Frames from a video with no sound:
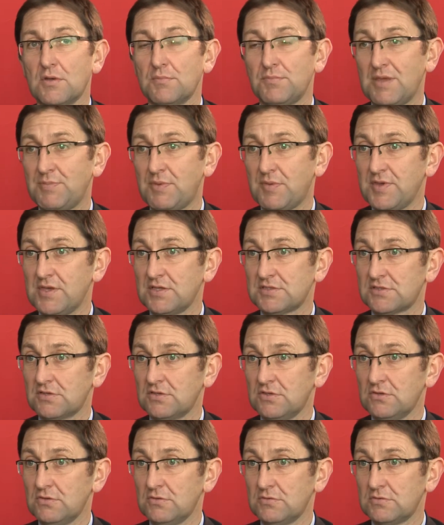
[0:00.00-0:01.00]
PPPs are
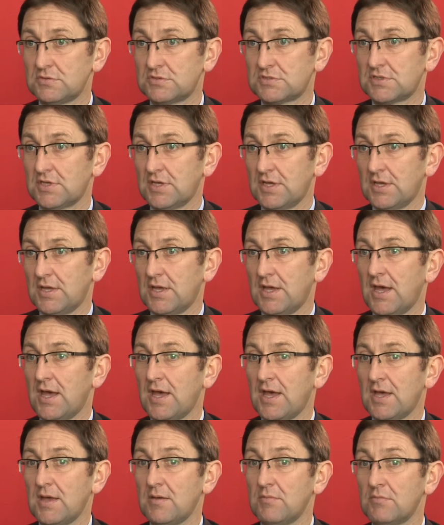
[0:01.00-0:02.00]
used
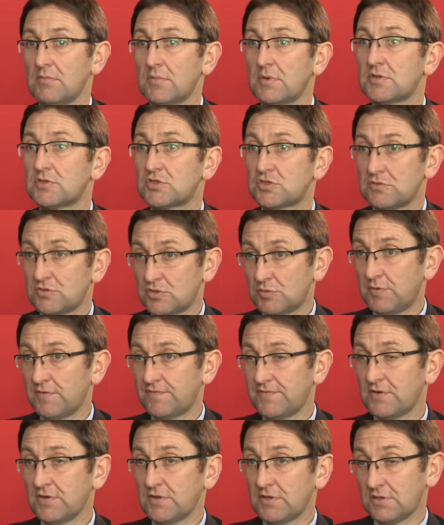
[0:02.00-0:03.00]
to
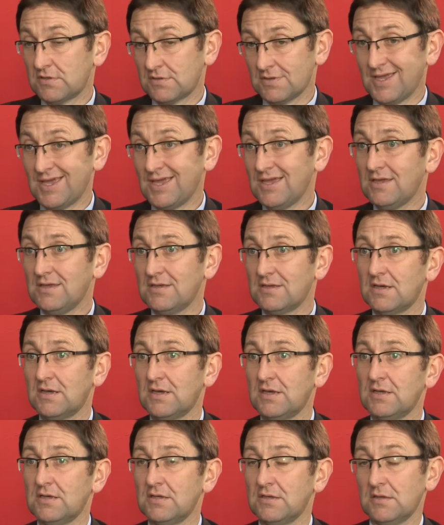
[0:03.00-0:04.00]
provide a
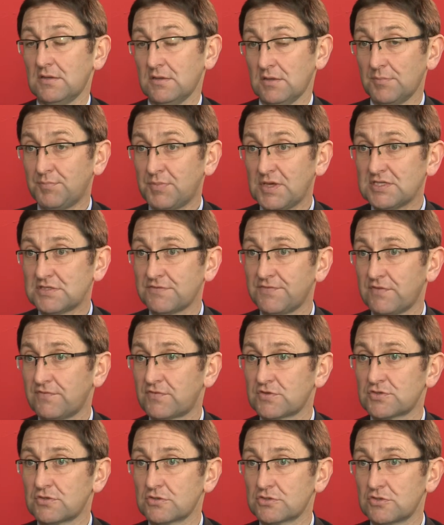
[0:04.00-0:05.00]
piece of
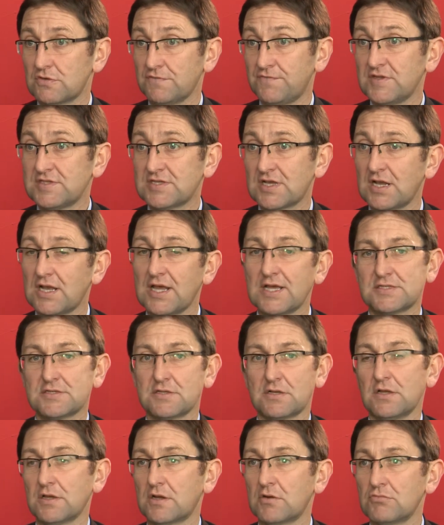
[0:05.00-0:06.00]
infrastructure, a physical
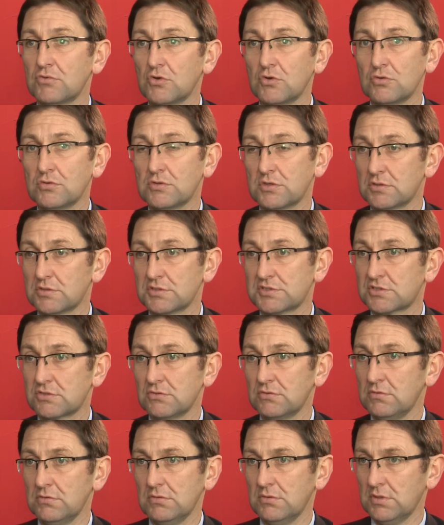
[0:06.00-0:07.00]
asset like a road or a
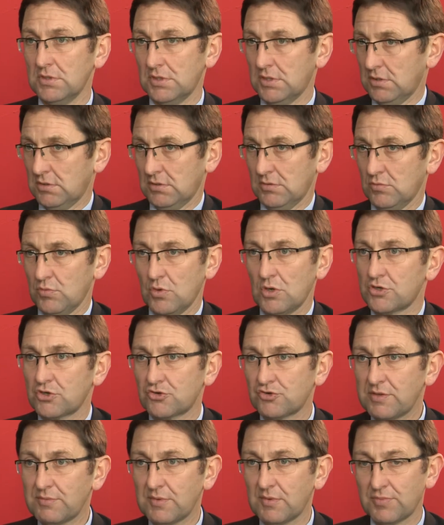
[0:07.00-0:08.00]
school or a water
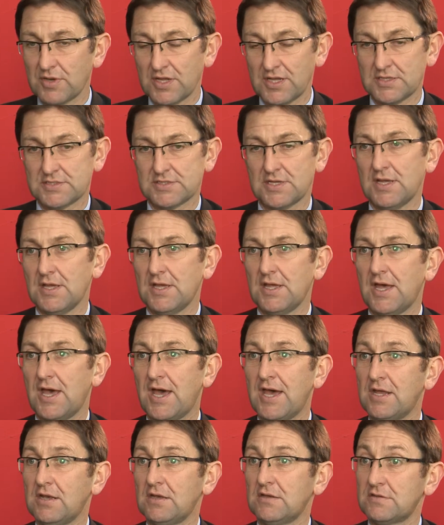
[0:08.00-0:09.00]
treatment plant,
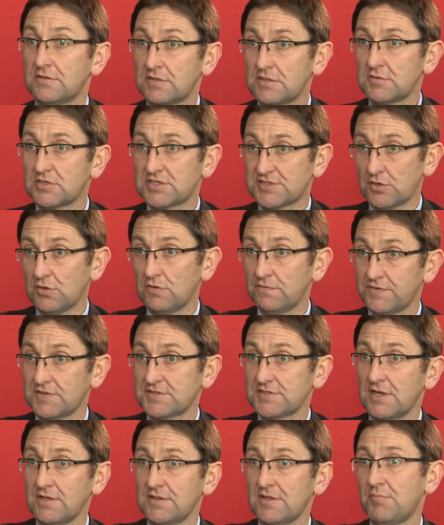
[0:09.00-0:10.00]
and the
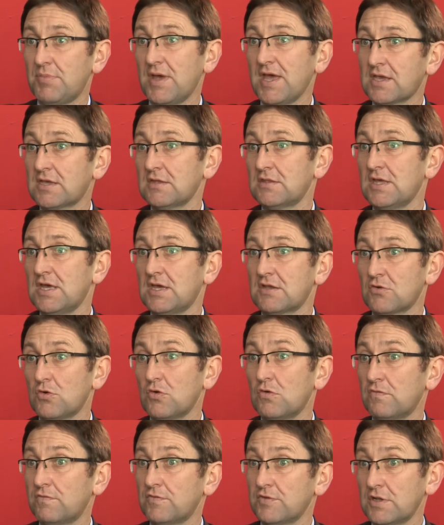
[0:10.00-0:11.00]
service on the back of that
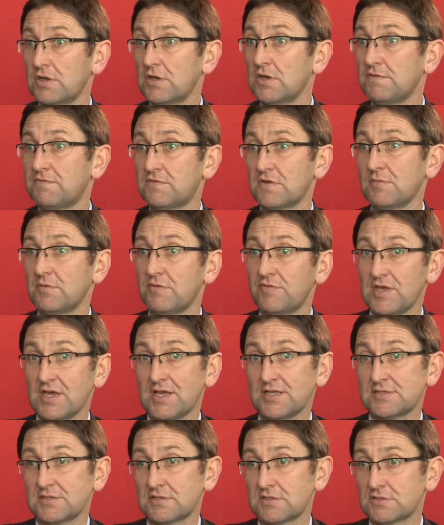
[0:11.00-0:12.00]
over the lifetime of the
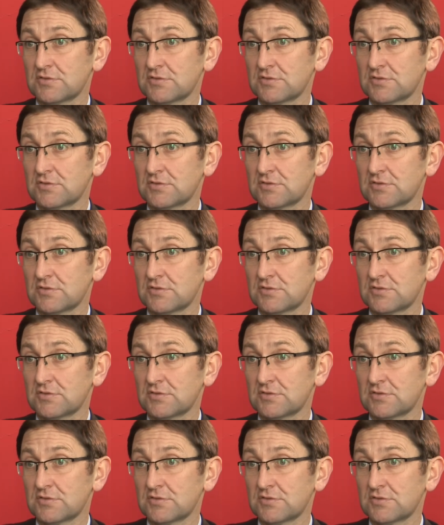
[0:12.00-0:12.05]
asset.